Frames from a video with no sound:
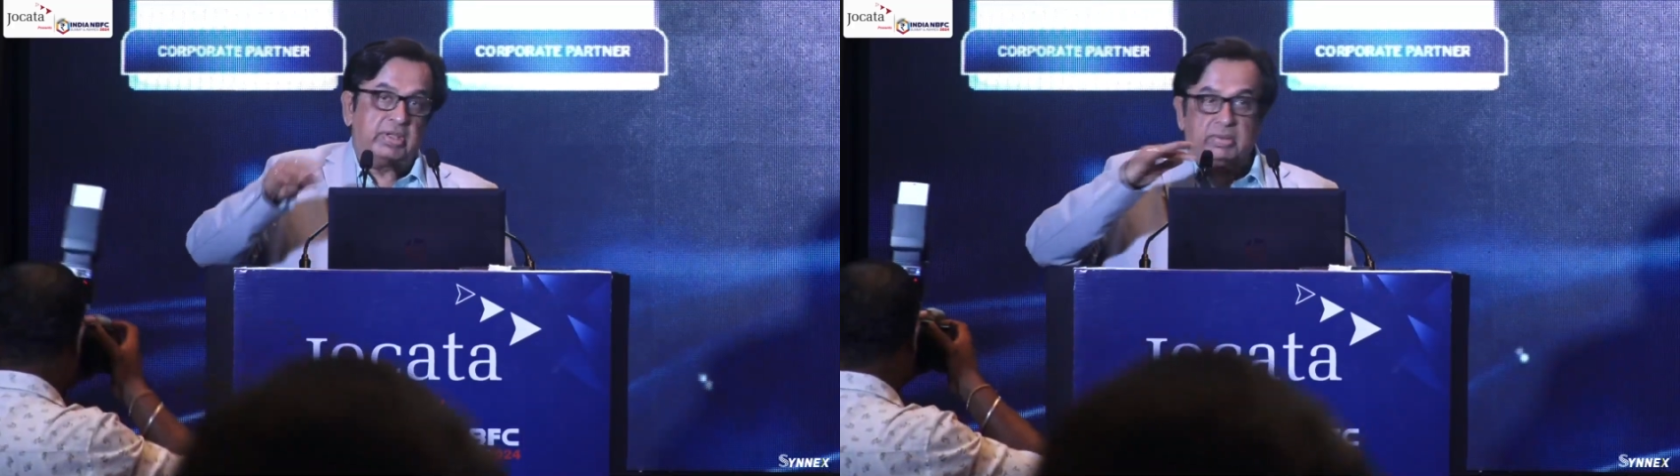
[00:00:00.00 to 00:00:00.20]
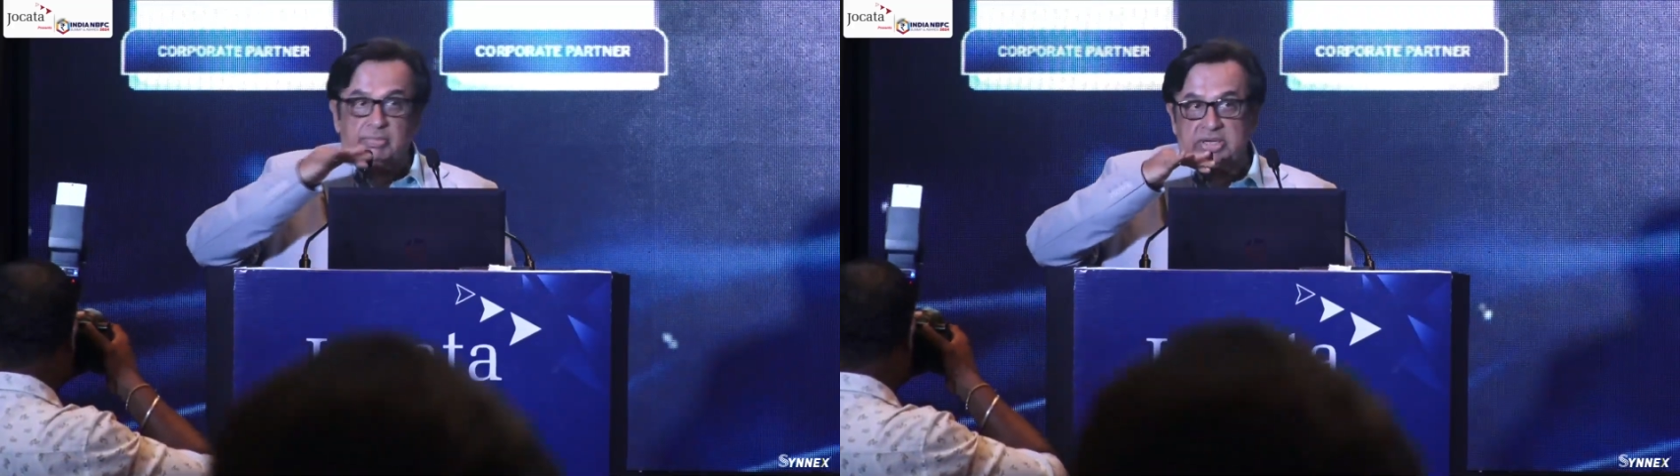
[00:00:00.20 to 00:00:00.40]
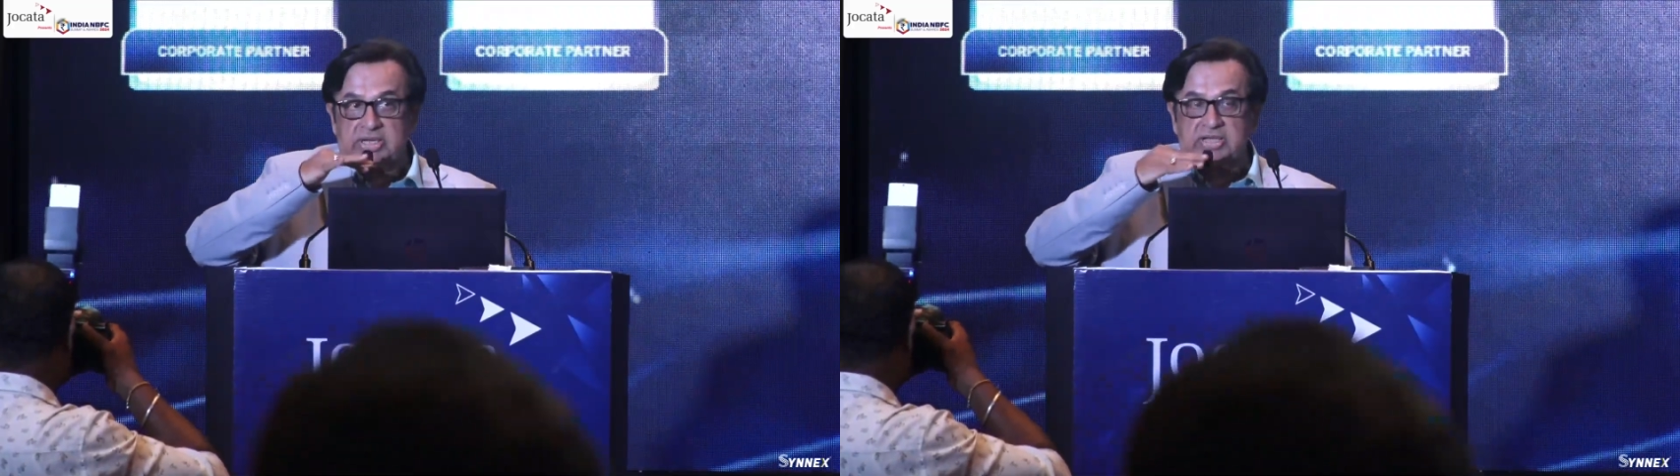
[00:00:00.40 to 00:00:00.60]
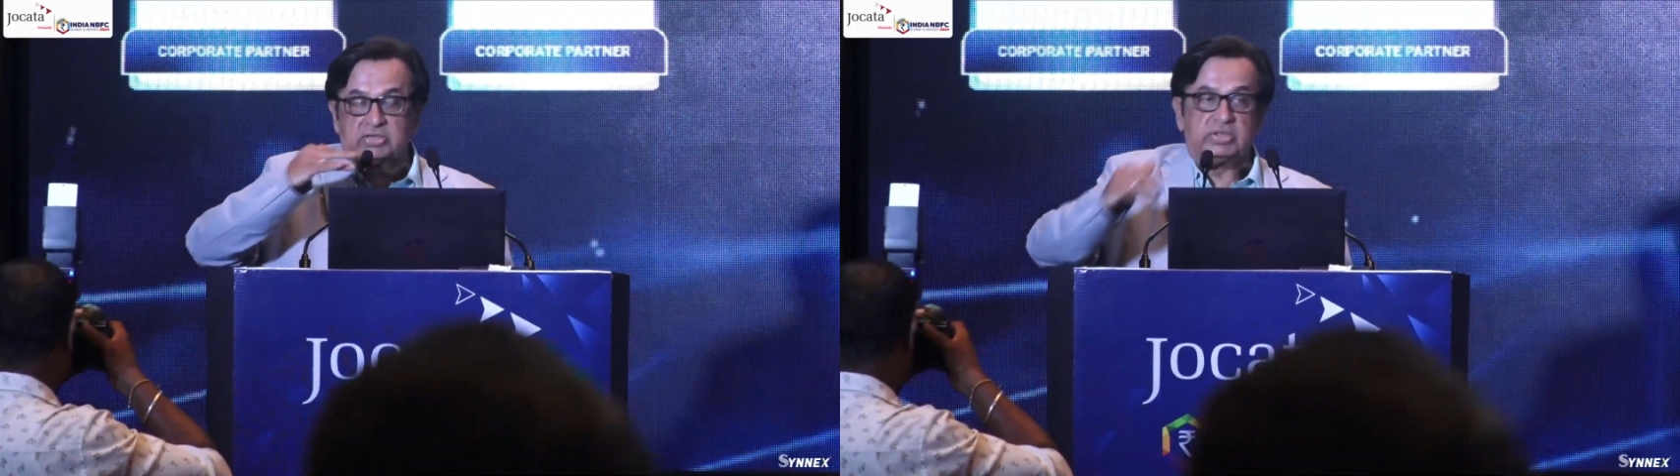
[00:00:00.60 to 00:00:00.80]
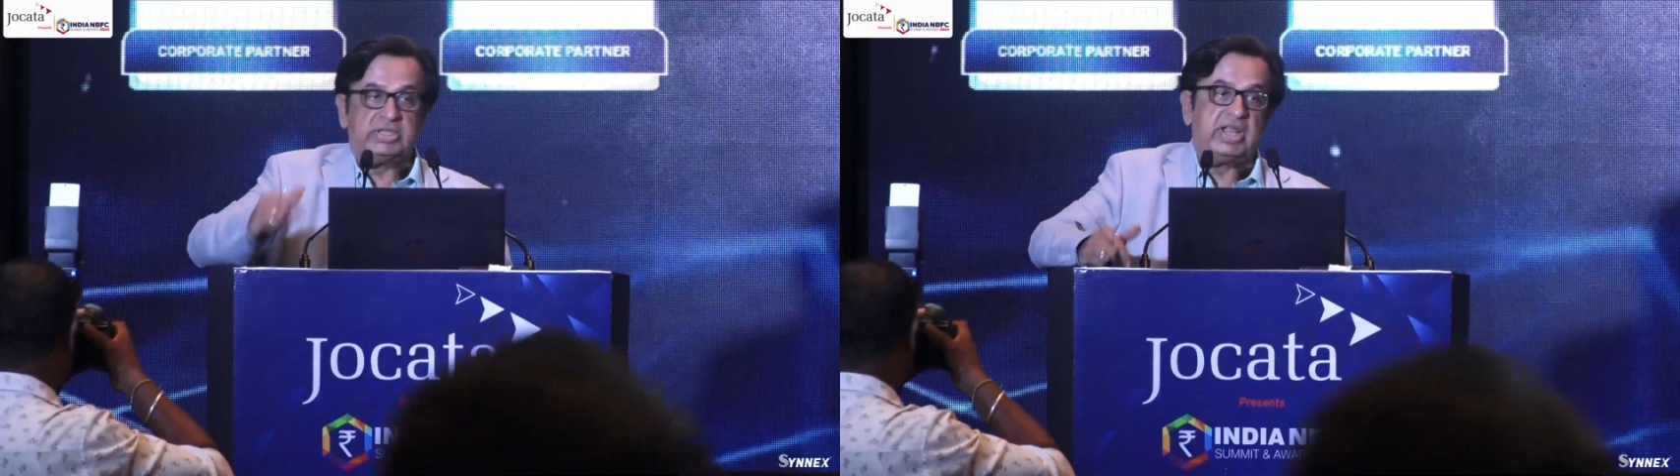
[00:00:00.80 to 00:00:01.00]
But I
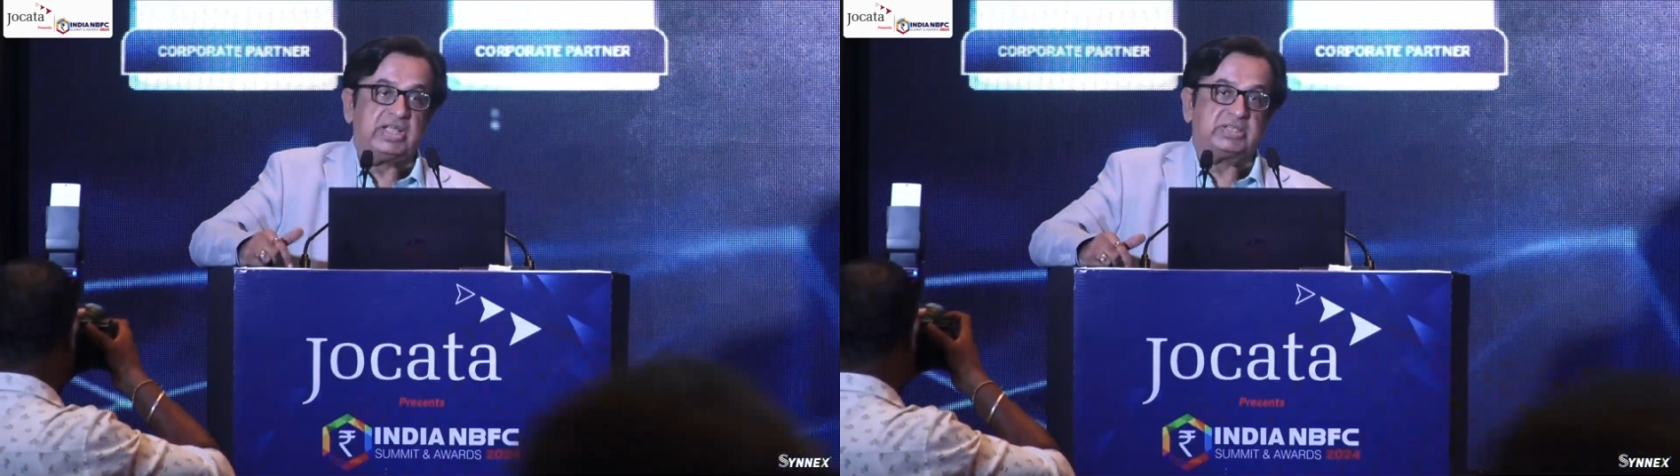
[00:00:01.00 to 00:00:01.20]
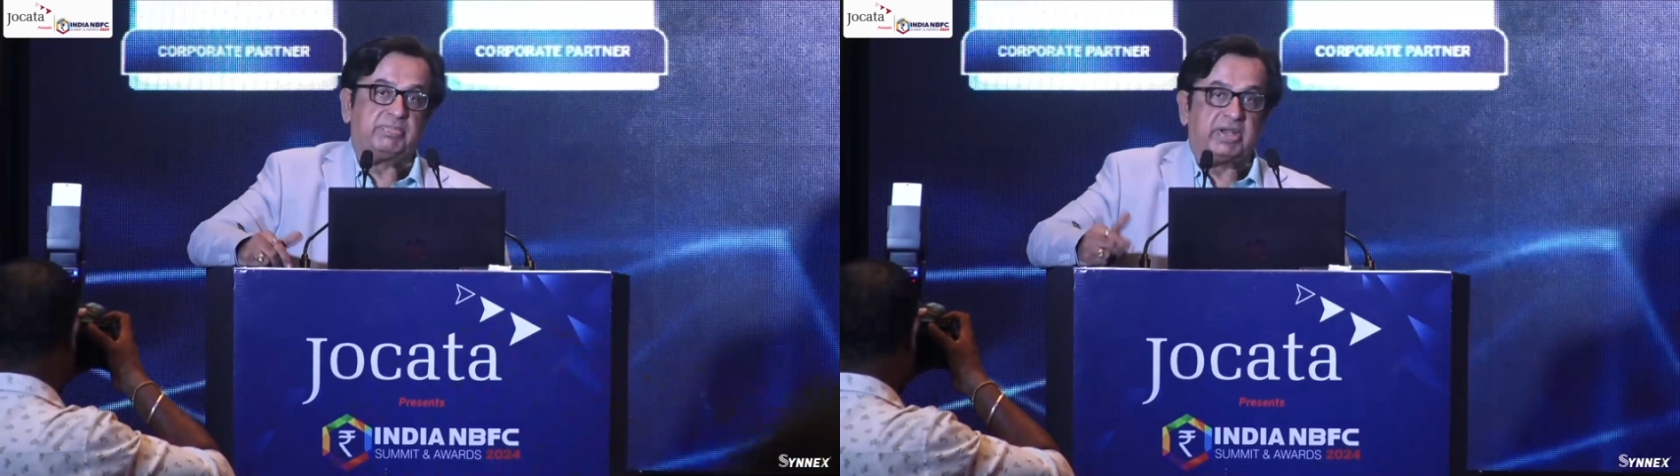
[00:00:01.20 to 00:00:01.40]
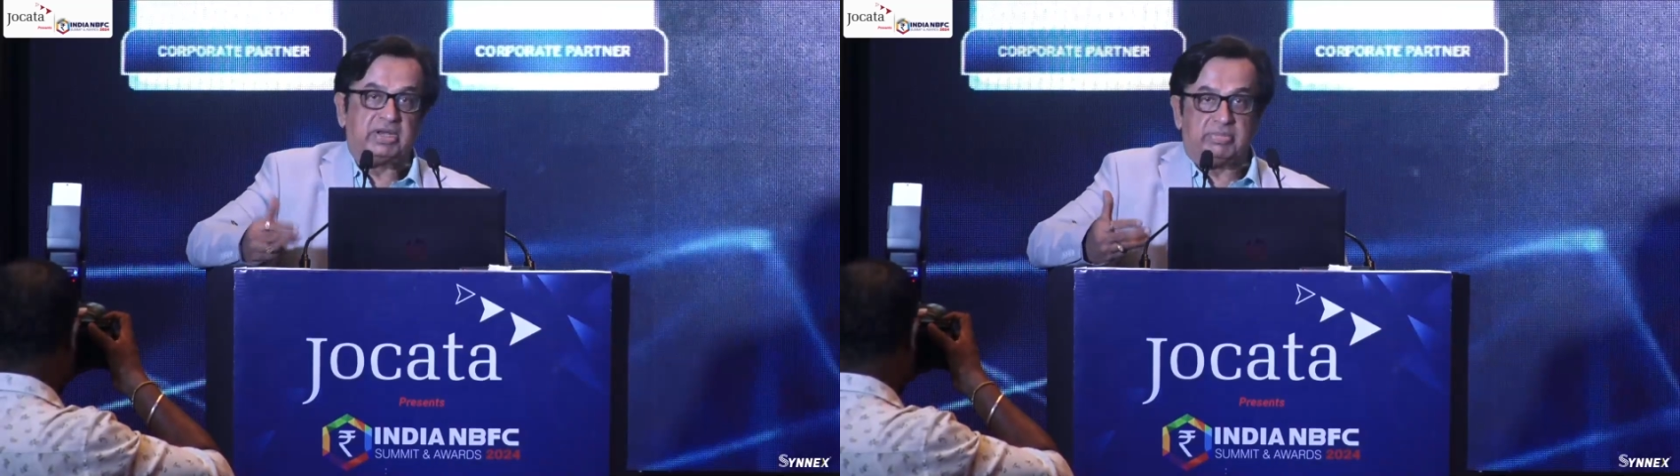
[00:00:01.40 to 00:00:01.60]
saw the last panel